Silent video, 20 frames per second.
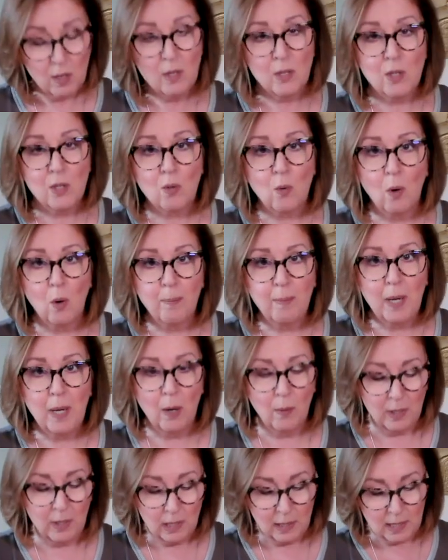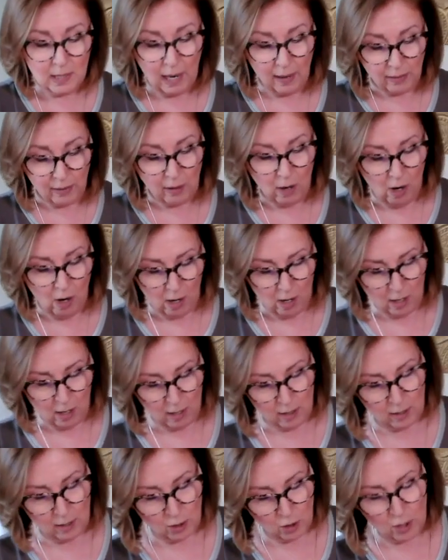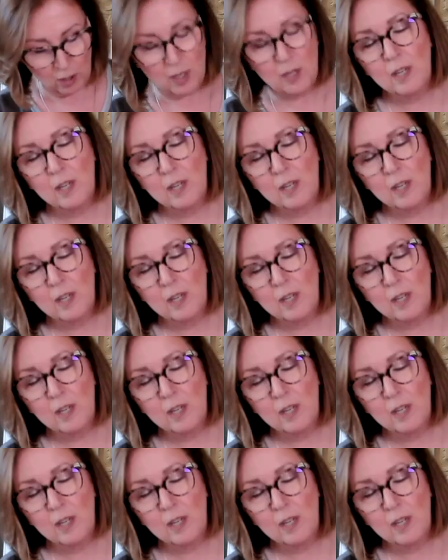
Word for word: Scorpio in the Death card,